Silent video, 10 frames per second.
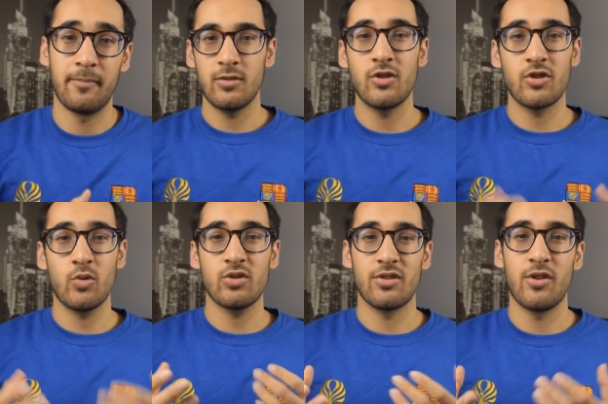You should
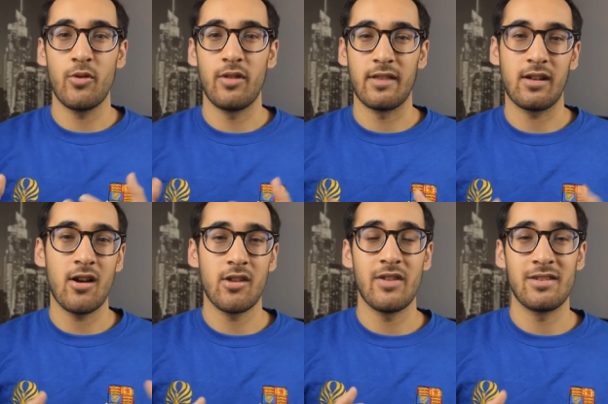also know that the
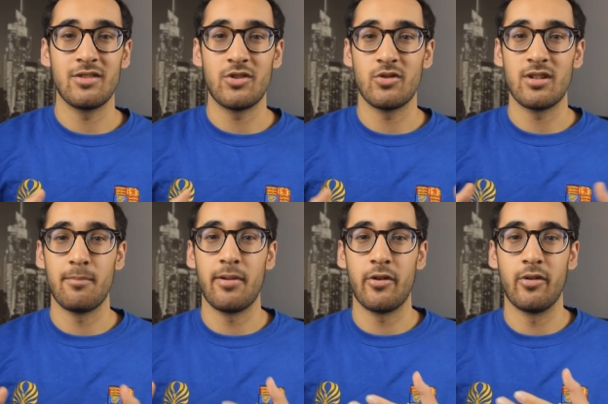kind of institution
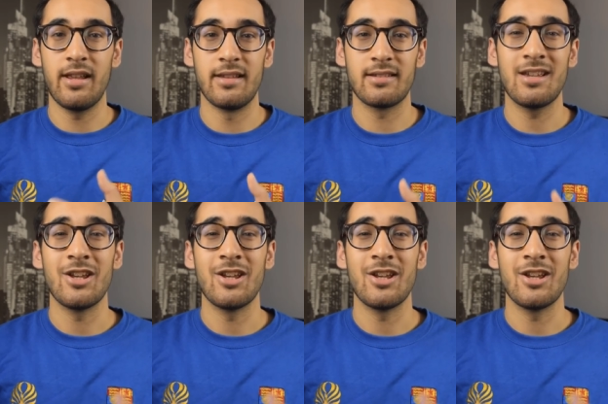Imperial is,